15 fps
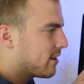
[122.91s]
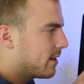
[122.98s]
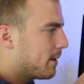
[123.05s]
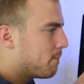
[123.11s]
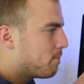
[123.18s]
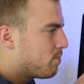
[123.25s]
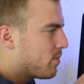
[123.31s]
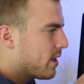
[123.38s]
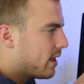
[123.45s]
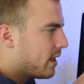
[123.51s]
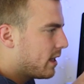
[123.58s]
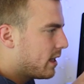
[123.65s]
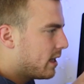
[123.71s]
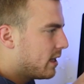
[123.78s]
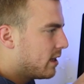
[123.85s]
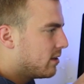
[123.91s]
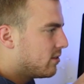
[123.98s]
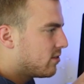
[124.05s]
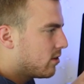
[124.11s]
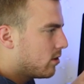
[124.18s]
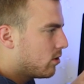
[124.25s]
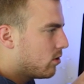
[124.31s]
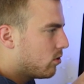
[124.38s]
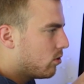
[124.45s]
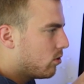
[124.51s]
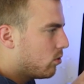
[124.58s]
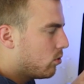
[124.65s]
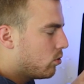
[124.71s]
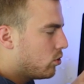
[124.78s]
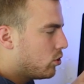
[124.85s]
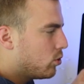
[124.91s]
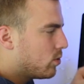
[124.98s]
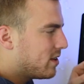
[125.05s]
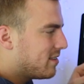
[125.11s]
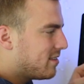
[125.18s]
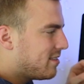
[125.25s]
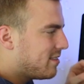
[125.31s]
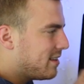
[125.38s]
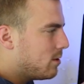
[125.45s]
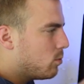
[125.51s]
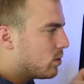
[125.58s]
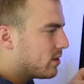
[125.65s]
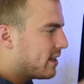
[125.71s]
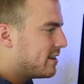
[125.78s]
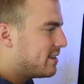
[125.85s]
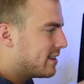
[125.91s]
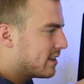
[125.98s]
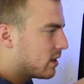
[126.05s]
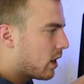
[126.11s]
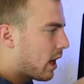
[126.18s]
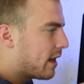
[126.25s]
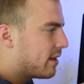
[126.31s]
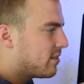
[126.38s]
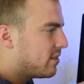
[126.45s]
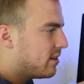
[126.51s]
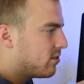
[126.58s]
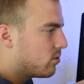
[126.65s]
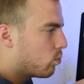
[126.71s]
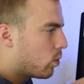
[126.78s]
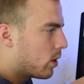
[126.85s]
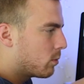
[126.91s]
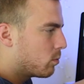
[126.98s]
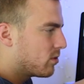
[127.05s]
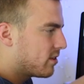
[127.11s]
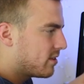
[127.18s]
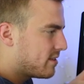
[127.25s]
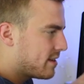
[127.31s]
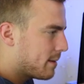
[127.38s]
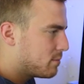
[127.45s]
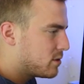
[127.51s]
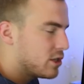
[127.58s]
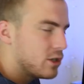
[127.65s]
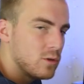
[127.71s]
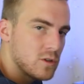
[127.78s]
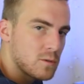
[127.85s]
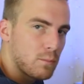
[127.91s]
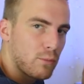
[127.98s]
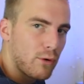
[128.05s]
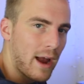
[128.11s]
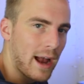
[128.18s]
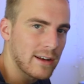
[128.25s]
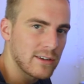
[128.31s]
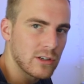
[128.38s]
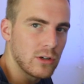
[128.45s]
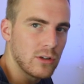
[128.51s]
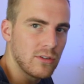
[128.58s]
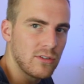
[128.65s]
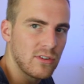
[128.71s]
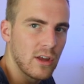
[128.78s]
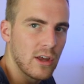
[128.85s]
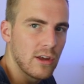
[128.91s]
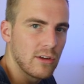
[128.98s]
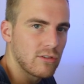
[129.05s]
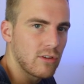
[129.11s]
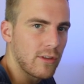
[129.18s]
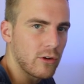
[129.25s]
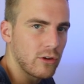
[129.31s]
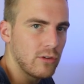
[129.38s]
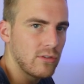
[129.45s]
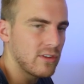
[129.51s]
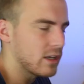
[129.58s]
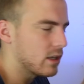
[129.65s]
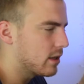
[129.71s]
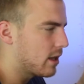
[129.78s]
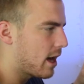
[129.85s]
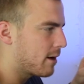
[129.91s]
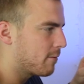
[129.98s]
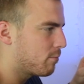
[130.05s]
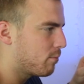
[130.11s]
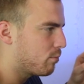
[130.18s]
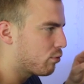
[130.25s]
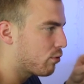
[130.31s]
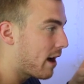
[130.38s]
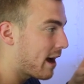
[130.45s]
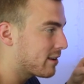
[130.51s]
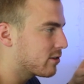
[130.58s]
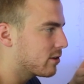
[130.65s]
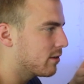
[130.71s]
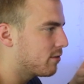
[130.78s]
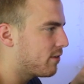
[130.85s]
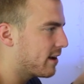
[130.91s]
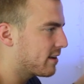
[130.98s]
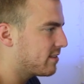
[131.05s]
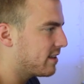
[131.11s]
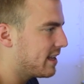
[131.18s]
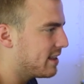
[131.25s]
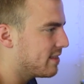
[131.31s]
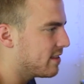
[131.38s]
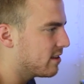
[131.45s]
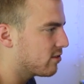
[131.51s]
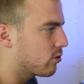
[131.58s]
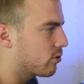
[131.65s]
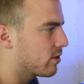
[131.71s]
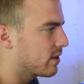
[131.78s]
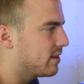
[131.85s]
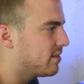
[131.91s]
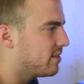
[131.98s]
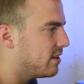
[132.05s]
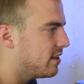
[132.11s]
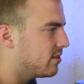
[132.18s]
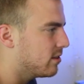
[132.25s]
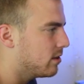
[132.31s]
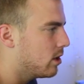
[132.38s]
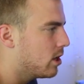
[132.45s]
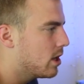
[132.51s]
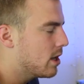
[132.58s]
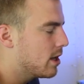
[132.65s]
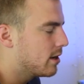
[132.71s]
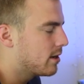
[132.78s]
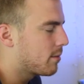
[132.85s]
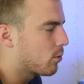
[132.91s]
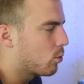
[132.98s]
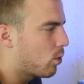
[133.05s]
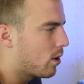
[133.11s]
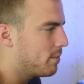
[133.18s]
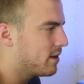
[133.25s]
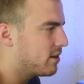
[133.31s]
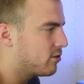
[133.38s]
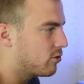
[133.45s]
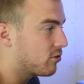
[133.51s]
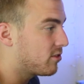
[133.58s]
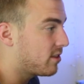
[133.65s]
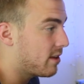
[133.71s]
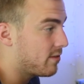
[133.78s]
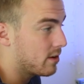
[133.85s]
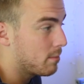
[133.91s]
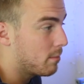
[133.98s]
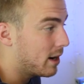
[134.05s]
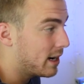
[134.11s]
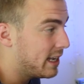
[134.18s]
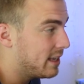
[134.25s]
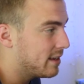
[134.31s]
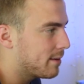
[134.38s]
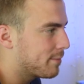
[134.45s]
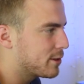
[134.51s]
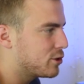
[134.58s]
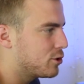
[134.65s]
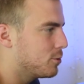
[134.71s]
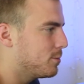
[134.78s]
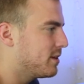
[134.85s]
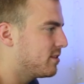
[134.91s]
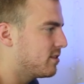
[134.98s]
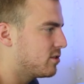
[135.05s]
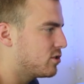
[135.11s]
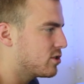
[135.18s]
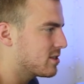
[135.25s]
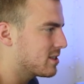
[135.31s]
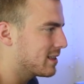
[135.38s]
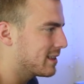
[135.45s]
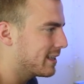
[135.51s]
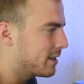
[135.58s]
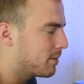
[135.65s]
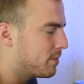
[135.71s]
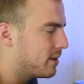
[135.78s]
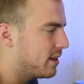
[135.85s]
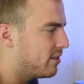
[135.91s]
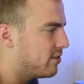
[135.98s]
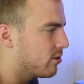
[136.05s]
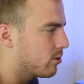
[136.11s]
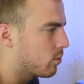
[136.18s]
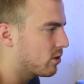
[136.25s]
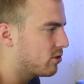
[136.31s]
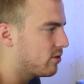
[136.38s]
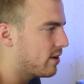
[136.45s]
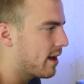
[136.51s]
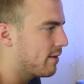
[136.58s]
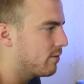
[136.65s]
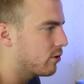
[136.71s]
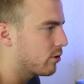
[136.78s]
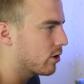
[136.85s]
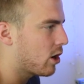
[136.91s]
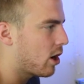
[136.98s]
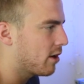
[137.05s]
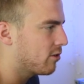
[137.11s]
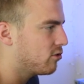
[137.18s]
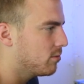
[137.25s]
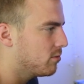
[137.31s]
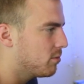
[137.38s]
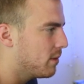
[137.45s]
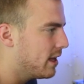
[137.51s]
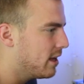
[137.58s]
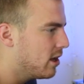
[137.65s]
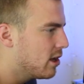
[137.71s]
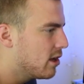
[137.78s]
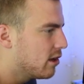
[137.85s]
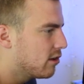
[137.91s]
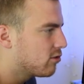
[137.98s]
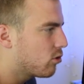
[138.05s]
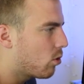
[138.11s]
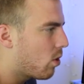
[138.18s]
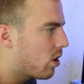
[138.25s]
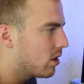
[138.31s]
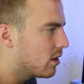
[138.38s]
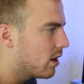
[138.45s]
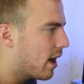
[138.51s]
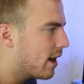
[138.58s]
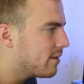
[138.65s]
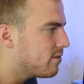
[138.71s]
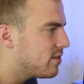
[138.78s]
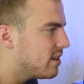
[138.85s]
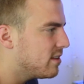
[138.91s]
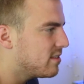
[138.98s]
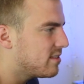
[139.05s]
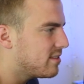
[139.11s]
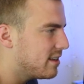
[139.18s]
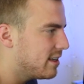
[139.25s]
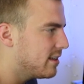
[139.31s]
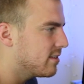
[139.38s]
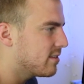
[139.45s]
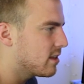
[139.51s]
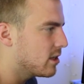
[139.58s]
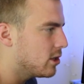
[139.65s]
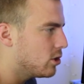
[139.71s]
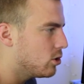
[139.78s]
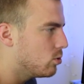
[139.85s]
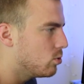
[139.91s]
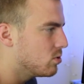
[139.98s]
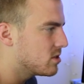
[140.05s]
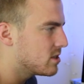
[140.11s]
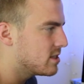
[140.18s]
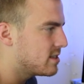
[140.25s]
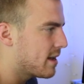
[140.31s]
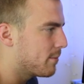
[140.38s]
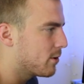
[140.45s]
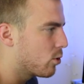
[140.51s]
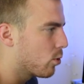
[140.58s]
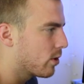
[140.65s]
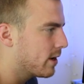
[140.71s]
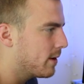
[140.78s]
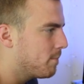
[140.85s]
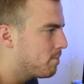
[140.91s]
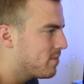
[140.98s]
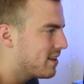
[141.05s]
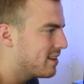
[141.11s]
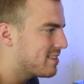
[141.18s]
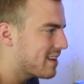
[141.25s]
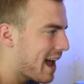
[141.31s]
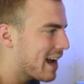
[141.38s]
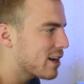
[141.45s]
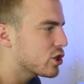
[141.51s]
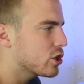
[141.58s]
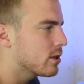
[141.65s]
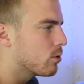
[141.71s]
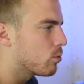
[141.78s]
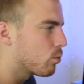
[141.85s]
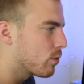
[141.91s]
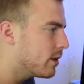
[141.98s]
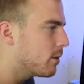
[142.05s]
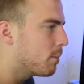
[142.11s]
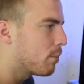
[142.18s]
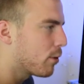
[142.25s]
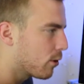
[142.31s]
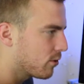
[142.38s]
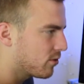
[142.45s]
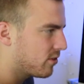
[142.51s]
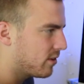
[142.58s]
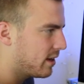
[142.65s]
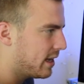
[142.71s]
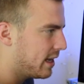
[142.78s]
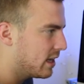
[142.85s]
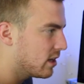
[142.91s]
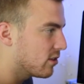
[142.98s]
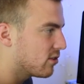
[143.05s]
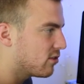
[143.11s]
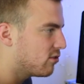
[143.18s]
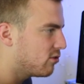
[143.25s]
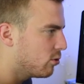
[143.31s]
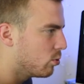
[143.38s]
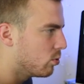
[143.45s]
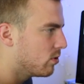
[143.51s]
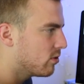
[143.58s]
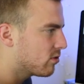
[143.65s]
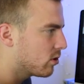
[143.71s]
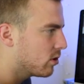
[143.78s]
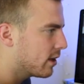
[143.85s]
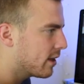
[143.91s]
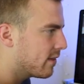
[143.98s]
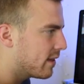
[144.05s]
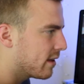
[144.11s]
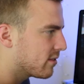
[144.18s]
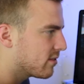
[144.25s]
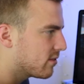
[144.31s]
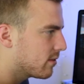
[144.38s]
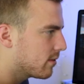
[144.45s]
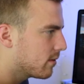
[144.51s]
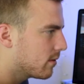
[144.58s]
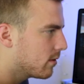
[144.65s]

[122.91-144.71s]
clip is you can see what they did a lot in season 1 was attempt to use practicals. So they're using a lot of practical effects in this early season. Number 1, because you're saving money. Number 2, because it's just a little bit easier once you have your costumes made. So a lot of these scenes that use the Demogorgon, it's actually a real person in a suit. So look at this.